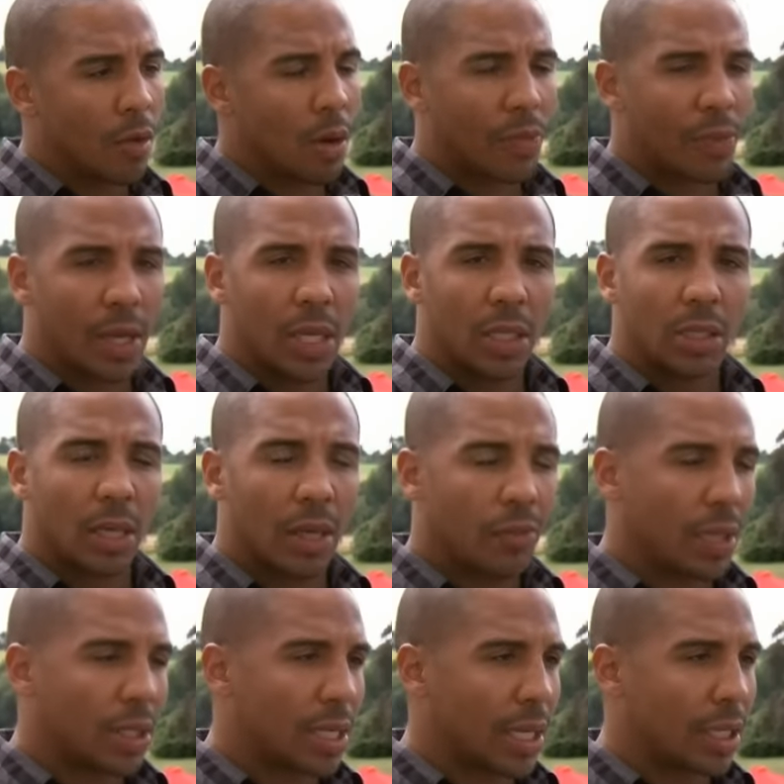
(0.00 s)
Well, I think he's done
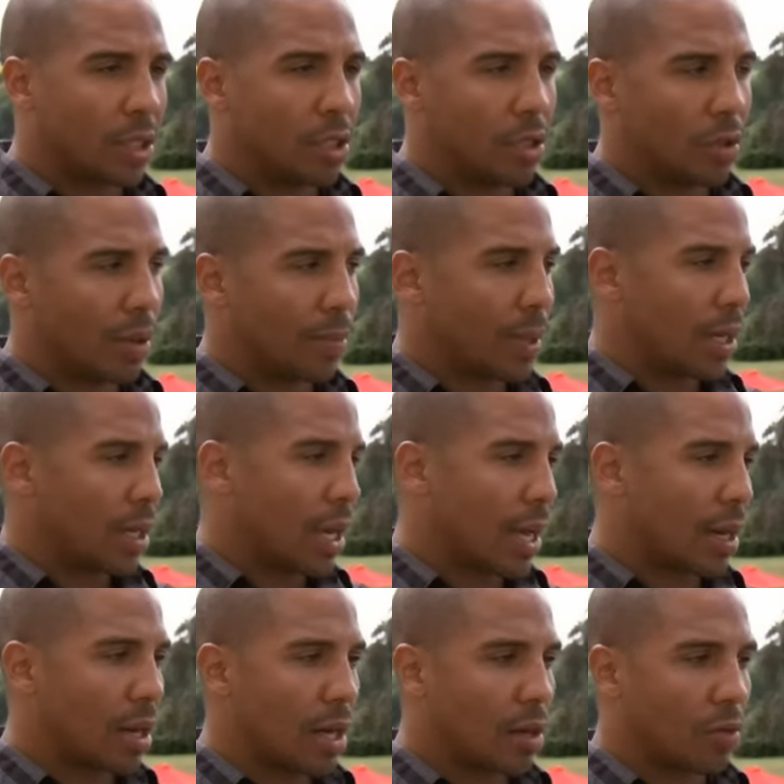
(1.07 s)
what he's had to do. I mean,
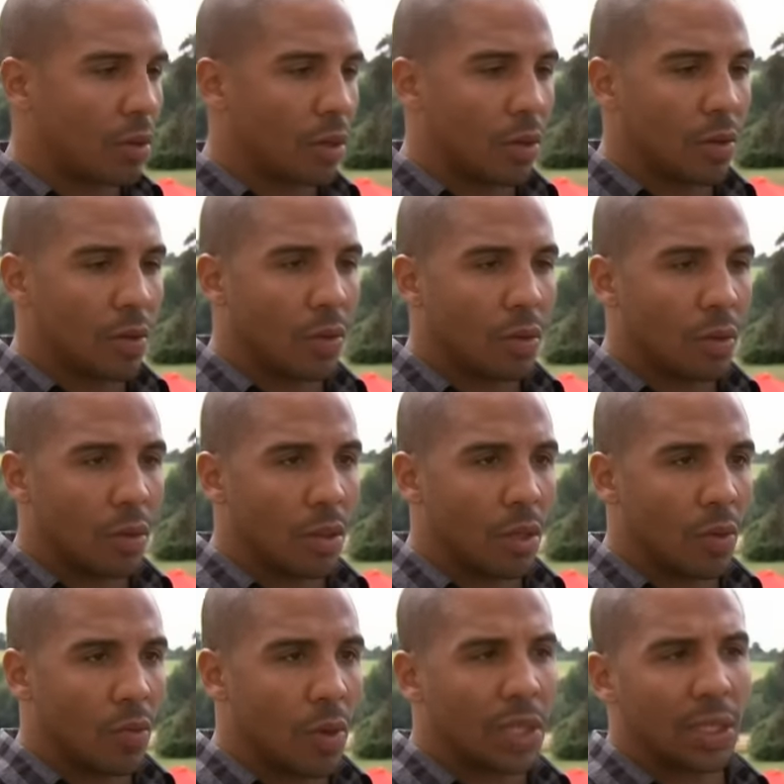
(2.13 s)
I don't know, you
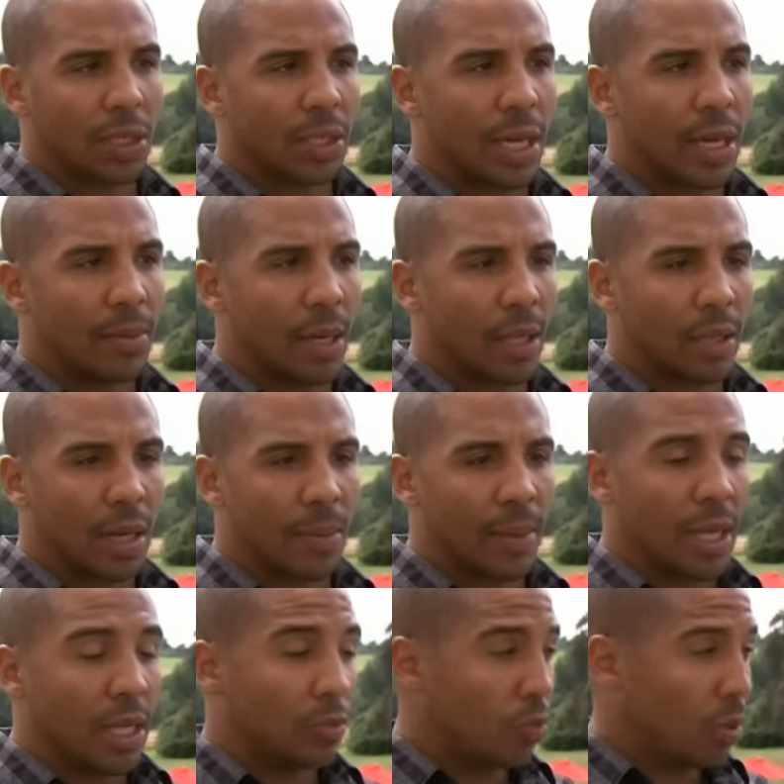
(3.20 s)
know, what to say about that. I
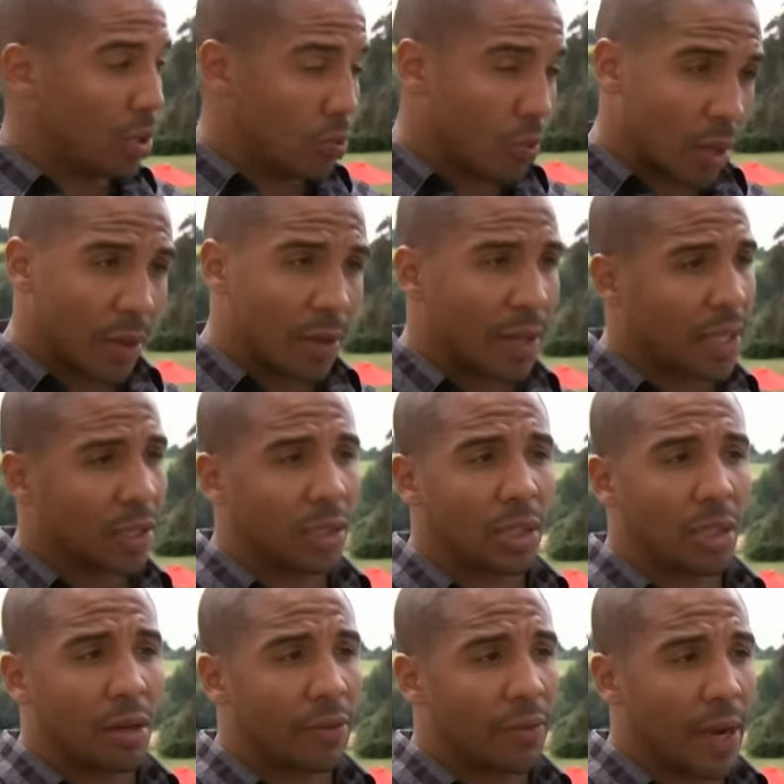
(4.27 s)
mean, he's won the
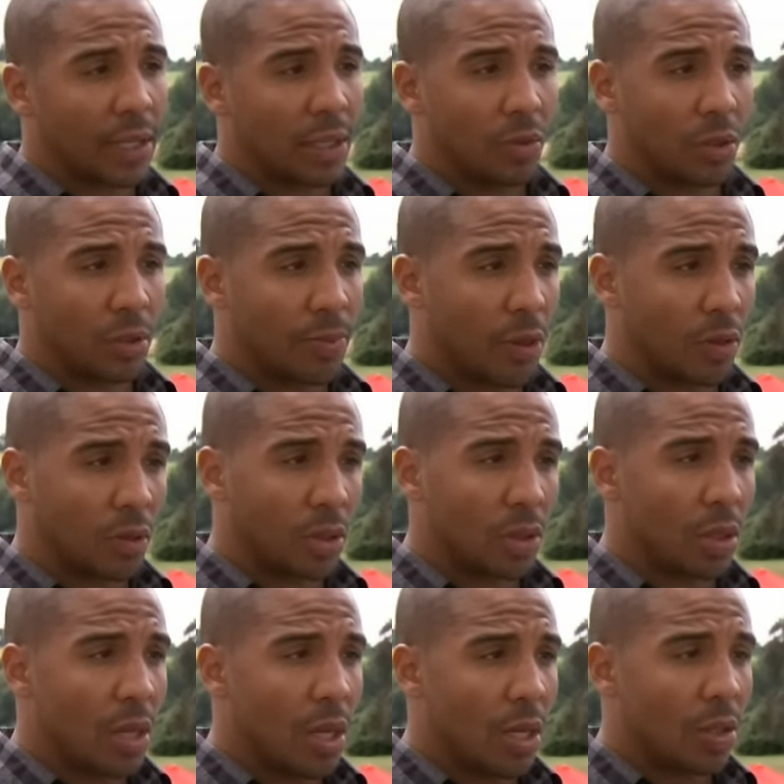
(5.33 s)
necessary fights he was supposed to
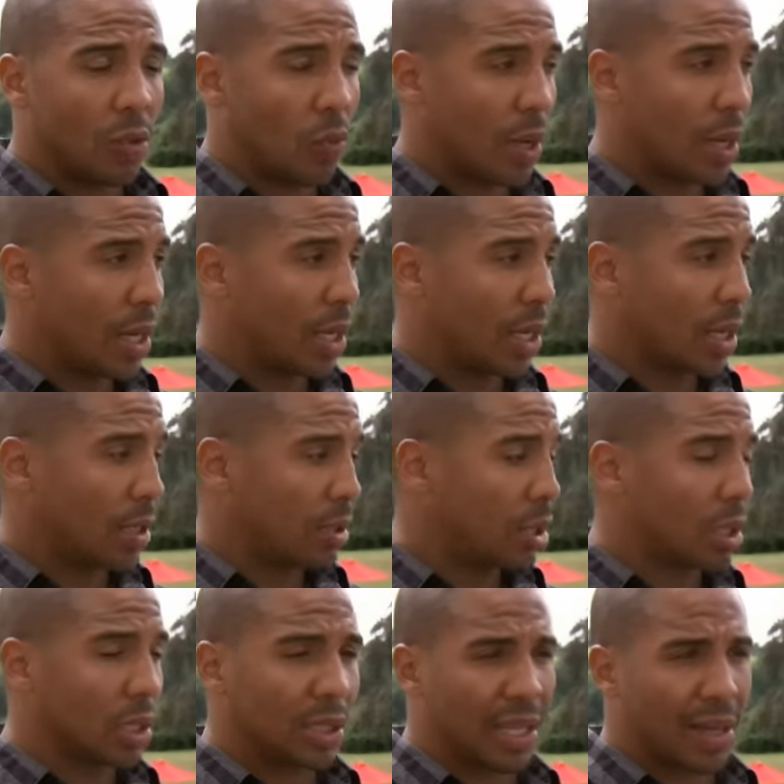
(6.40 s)
win. He
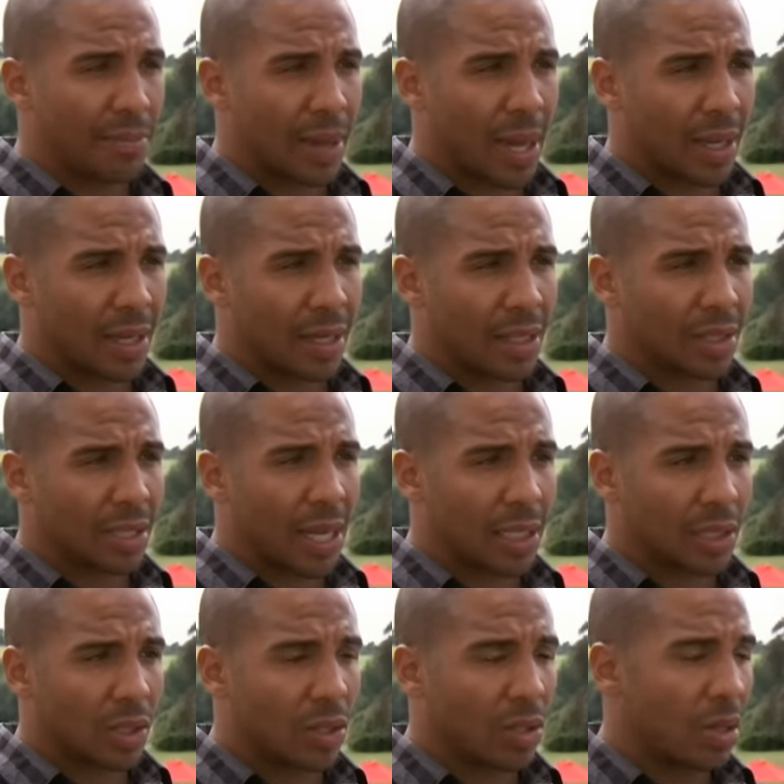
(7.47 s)
took a setback against
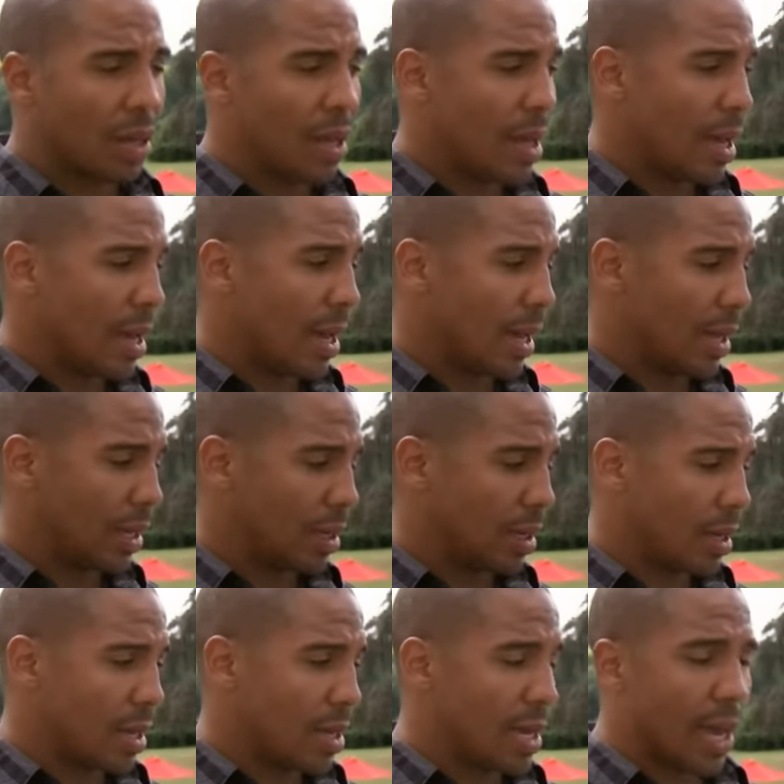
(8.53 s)
Kessler, and
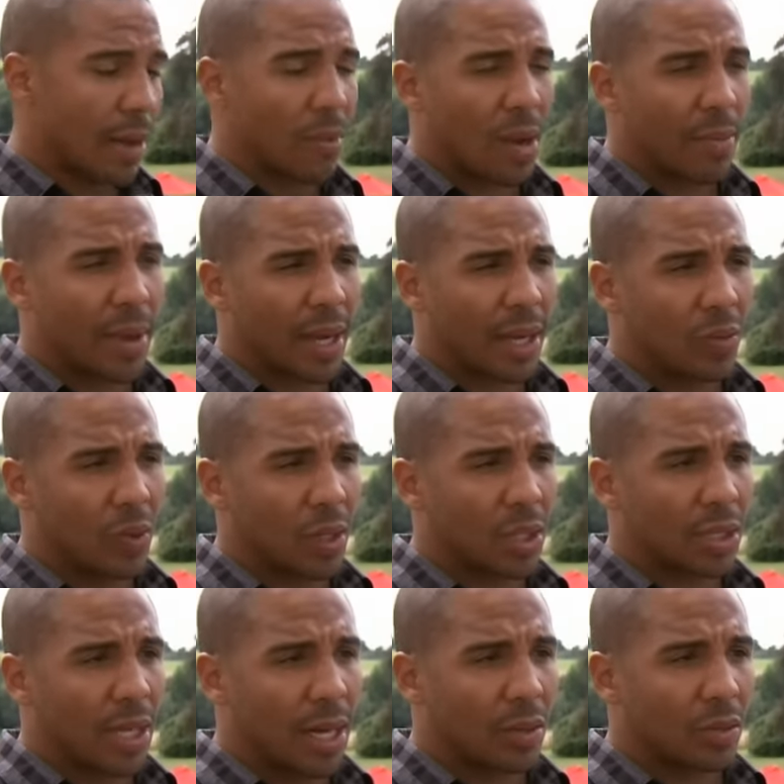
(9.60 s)
he came right back and won his
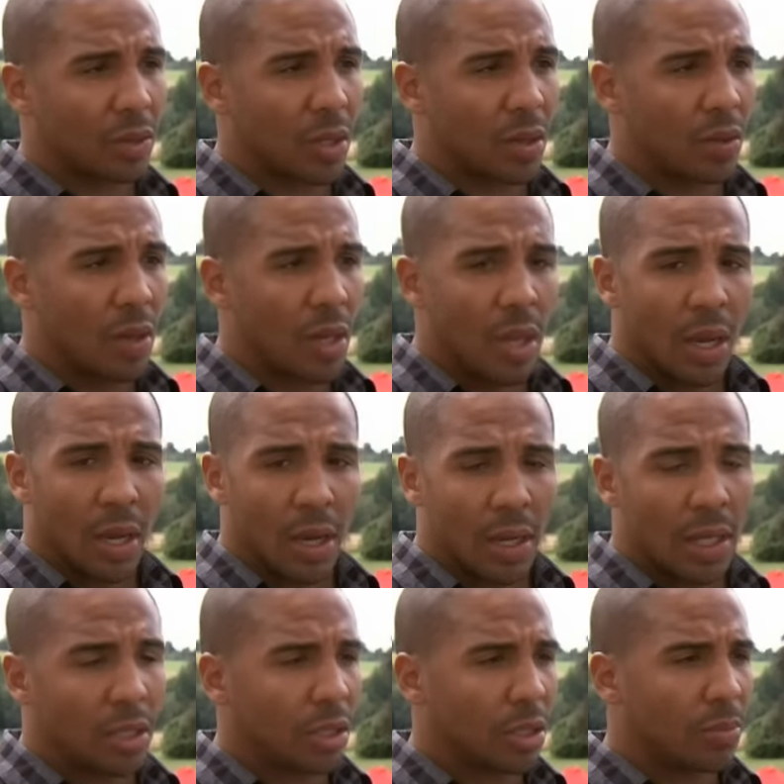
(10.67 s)
title. So
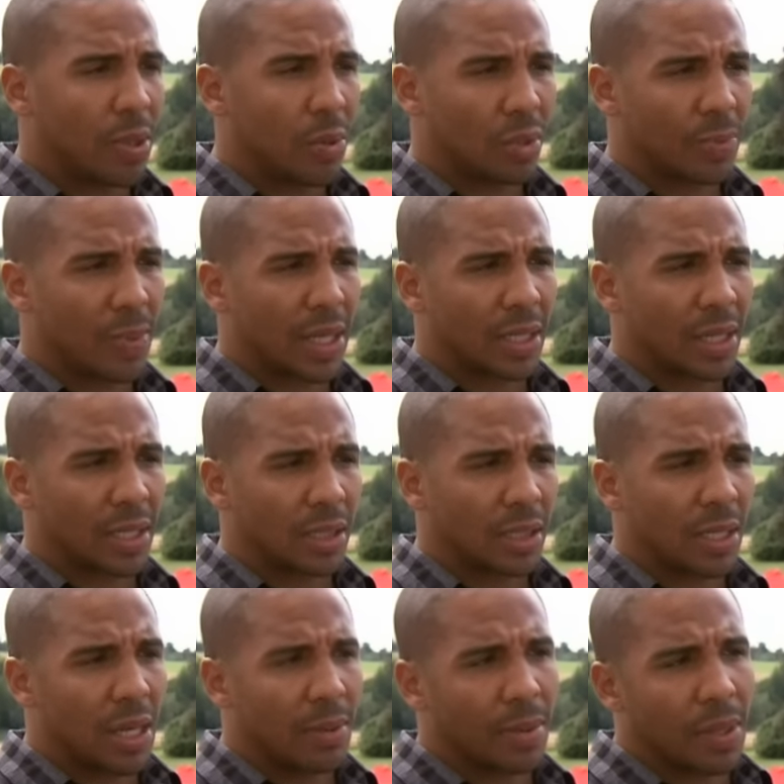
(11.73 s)
he should be respected as a
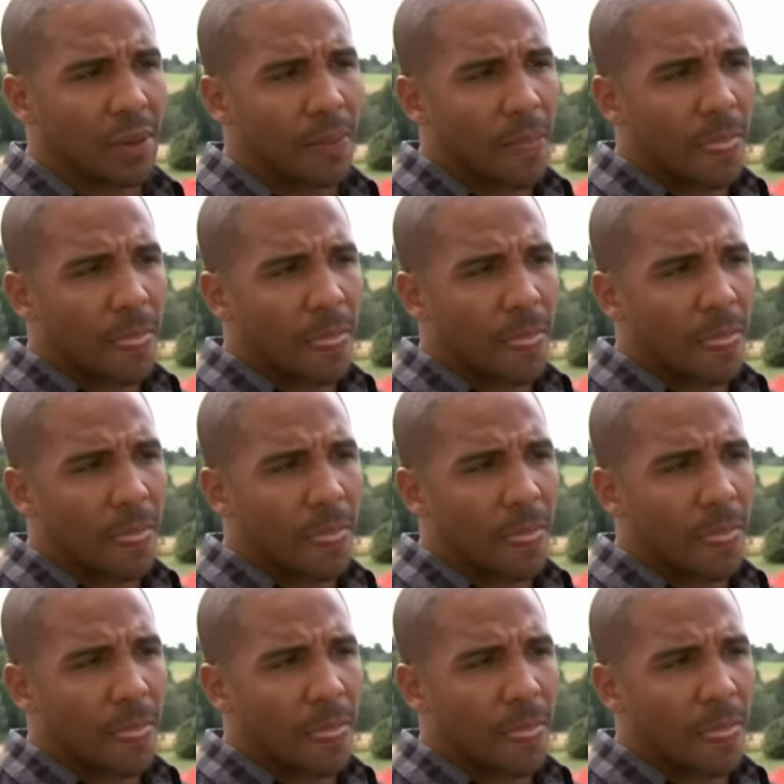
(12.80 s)
champion.